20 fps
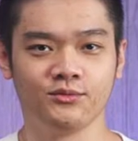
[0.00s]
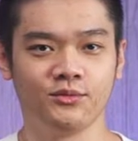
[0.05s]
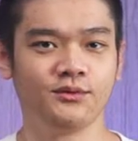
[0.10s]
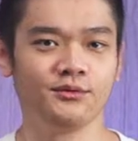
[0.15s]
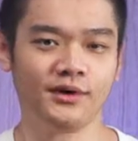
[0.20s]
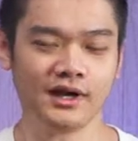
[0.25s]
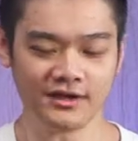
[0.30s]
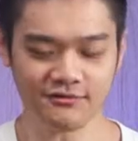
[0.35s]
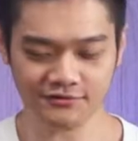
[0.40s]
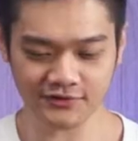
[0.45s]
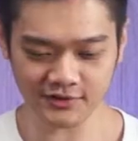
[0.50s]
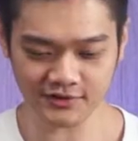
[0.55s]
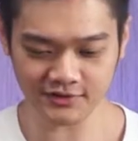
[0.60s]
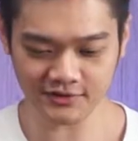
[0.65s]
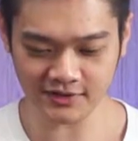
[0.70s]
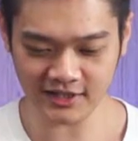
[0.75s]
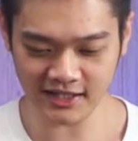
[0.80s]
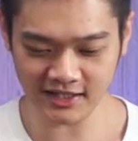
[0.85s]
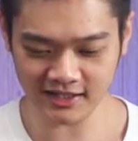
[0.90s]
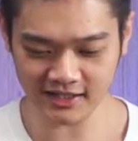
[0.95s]
What we have for you
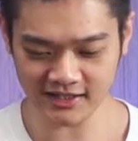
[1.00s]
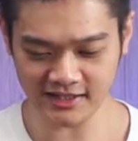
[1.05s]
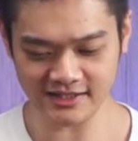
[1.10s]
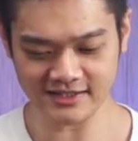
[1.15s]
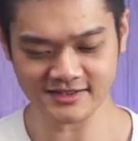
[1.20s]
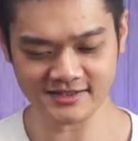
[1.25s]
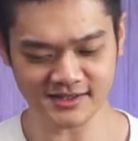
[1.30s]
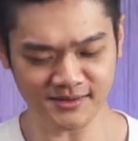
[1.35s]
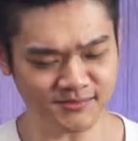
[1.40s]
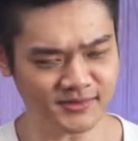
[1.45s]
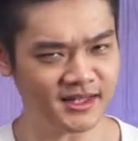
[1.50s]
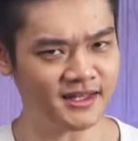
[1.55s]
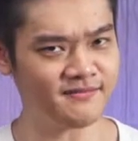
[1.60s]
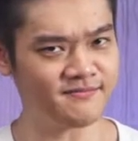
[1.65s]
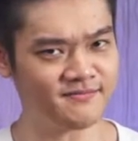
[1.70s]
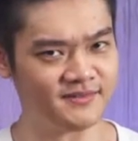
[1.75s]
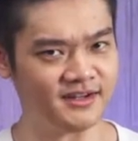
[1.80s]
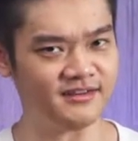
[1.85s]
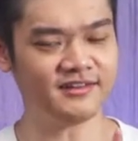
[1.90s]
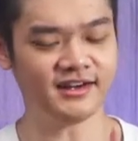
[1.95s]
today here is
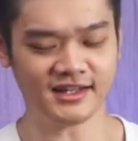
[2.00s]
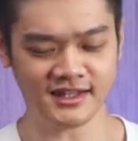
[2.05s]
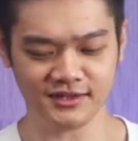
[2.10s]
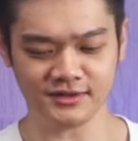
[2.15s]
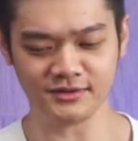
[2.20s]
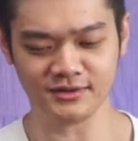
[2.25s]
something rather